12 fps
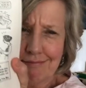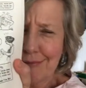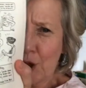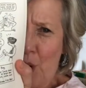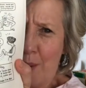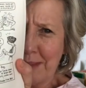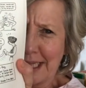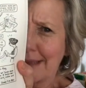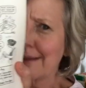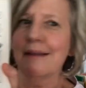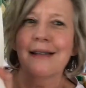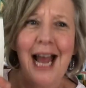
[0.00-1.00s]

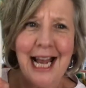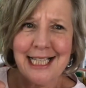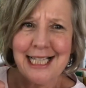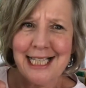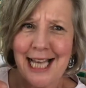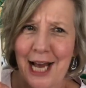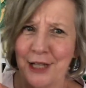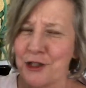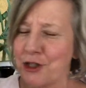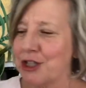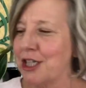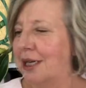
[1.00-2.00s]
comic as
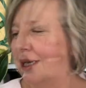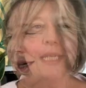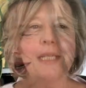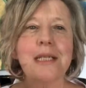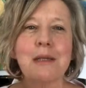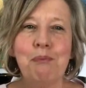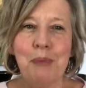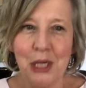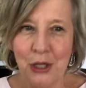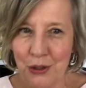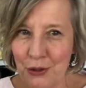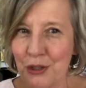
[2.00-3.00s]
such. It is
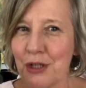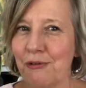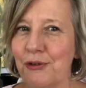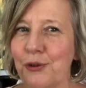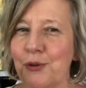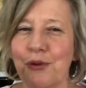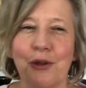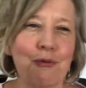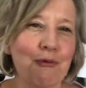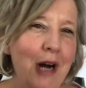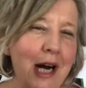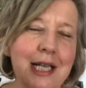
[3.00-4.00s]
beautiful. The
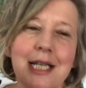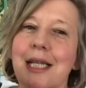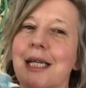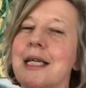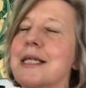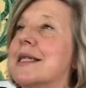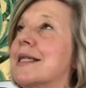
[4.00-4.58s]
writing is